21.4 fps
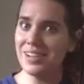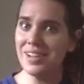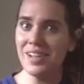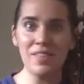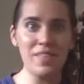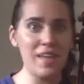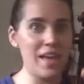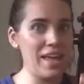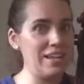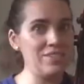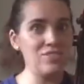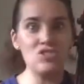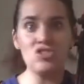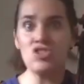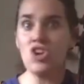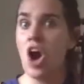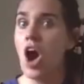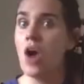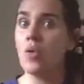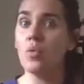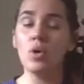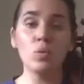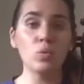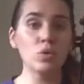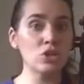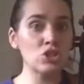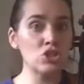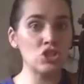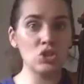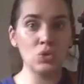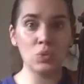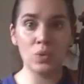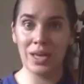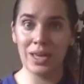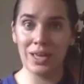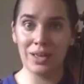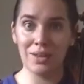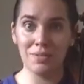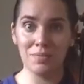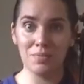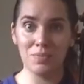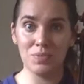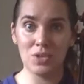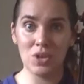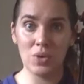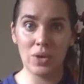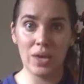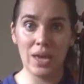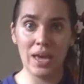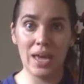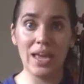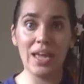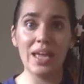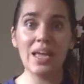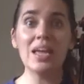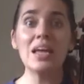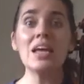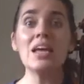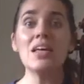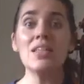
That is not what we're doing, okay?